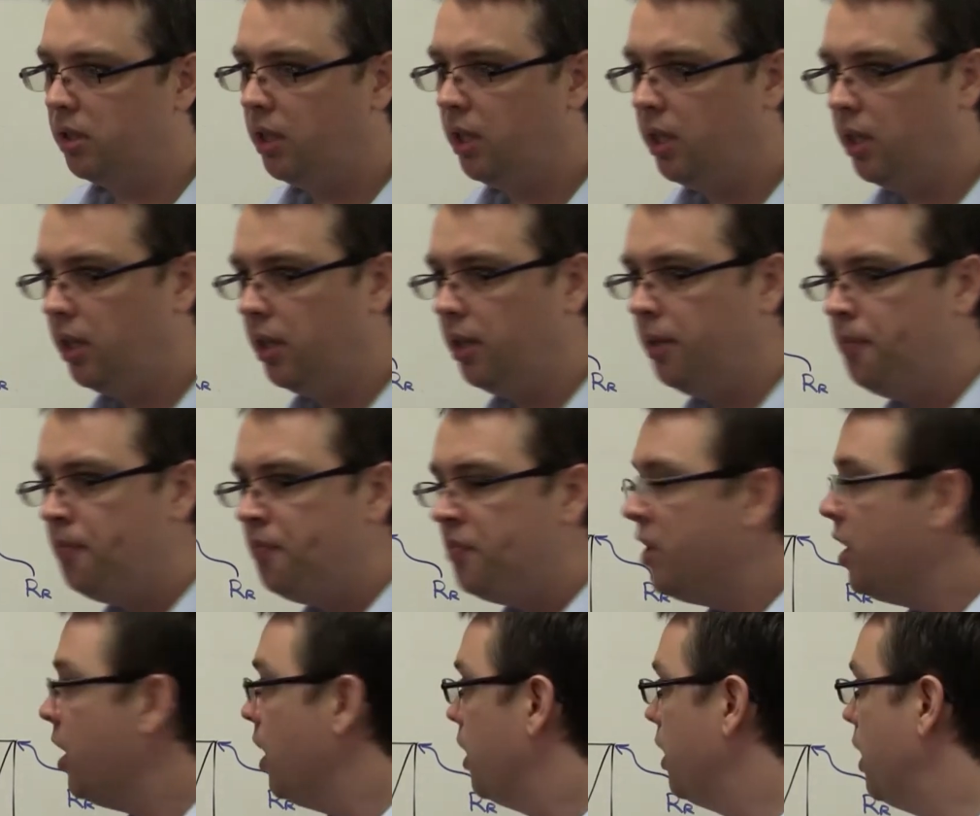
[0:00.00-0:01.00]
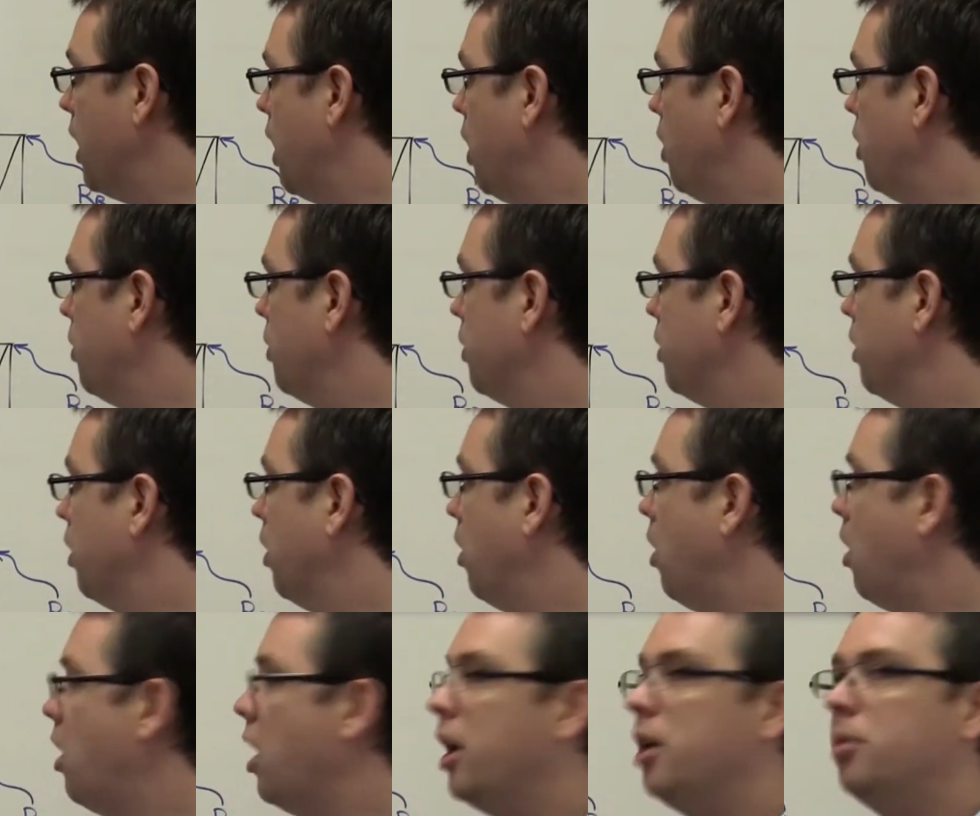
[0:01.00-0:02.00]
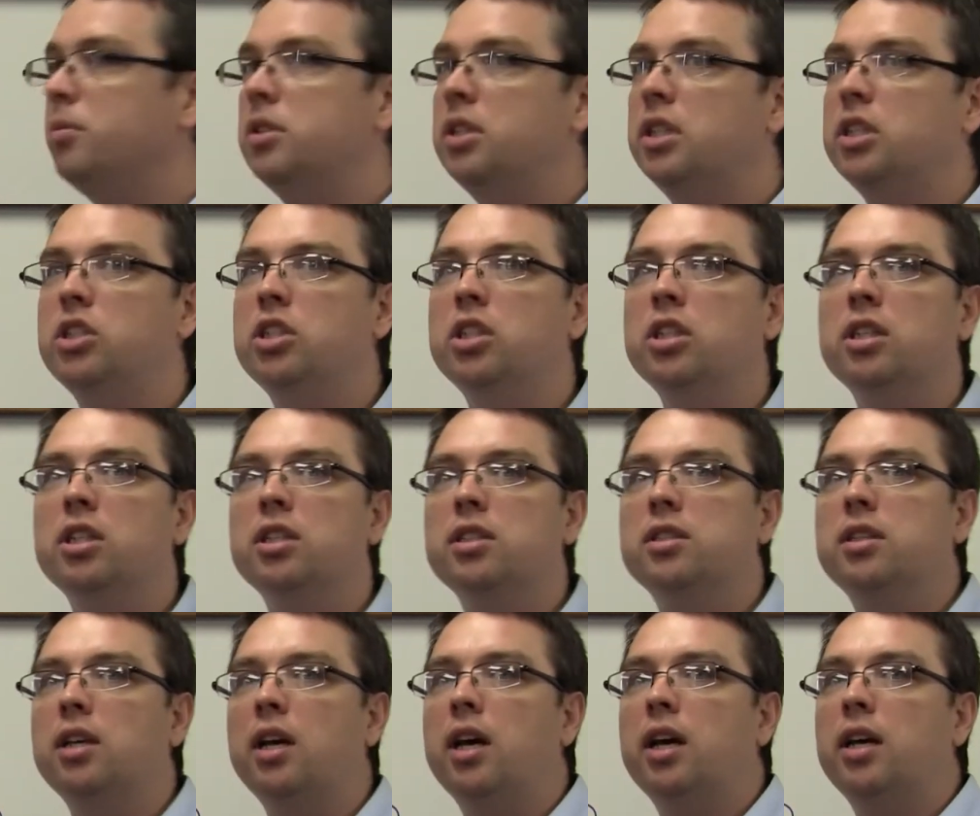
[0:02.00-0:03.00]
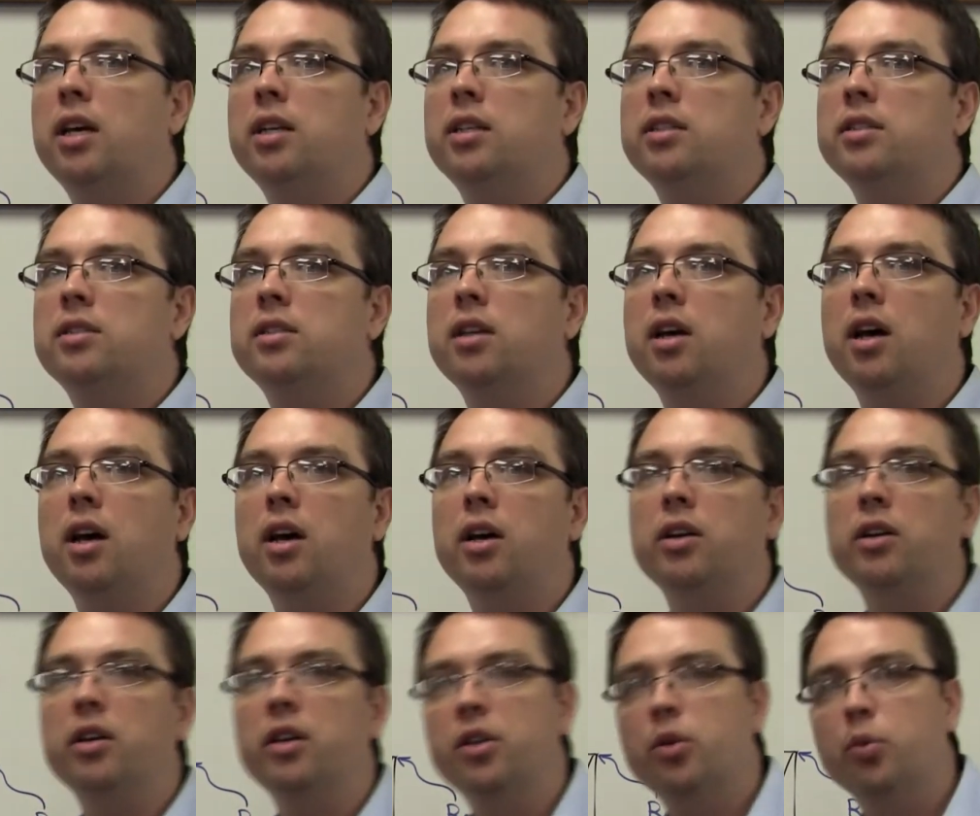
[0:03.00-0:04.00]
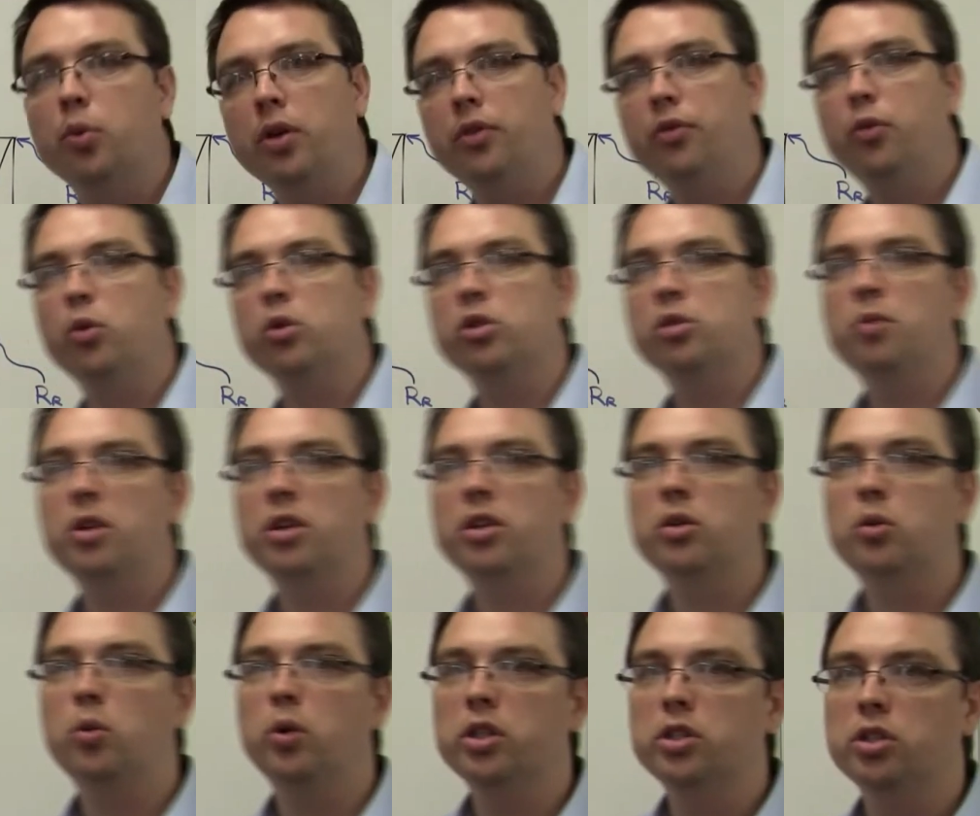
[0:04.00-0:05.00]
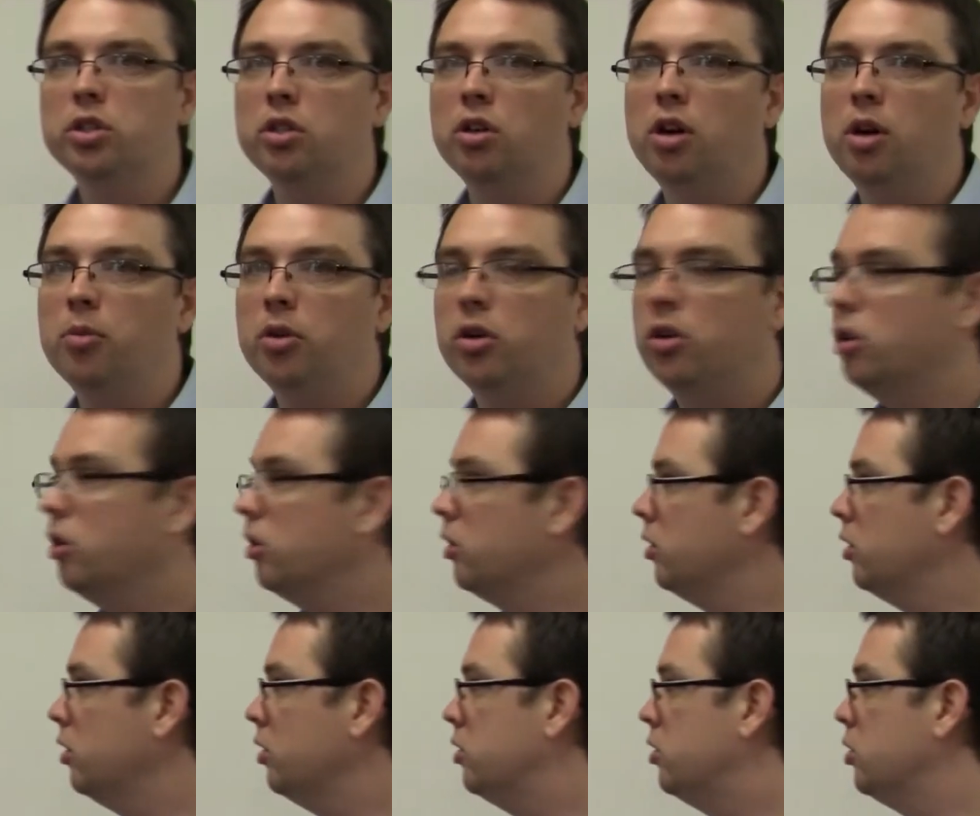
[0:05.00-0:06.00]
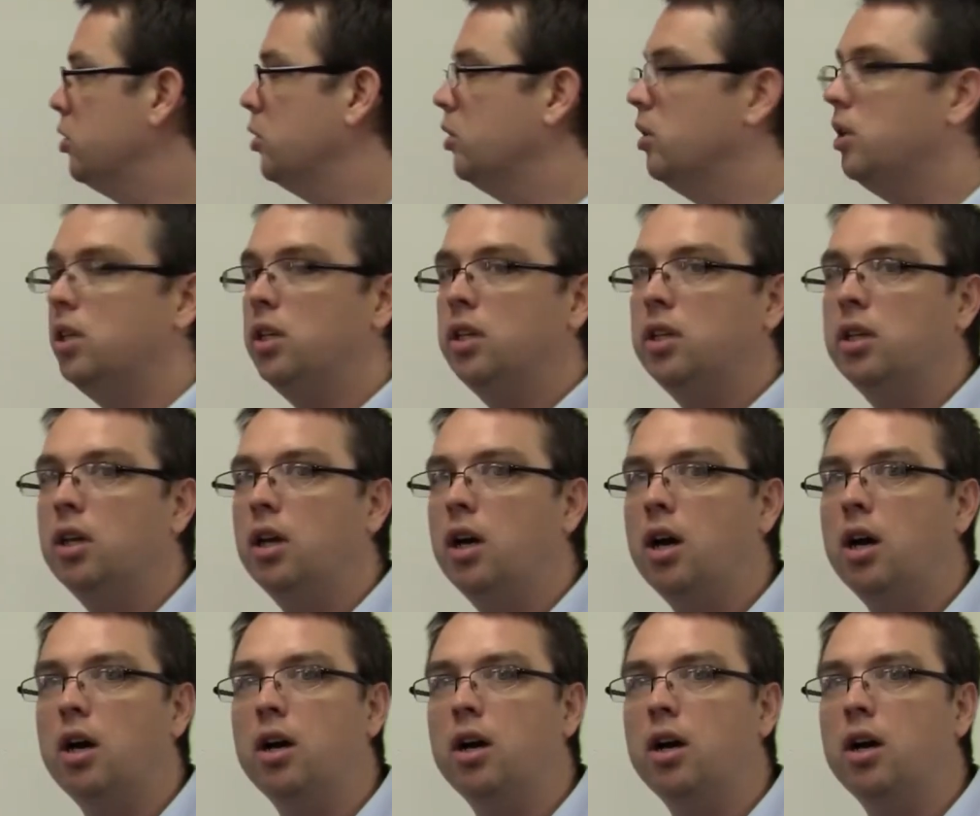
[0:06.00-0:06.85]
here. Now, I'm teaching this as a three-force method question. I'm not going to do the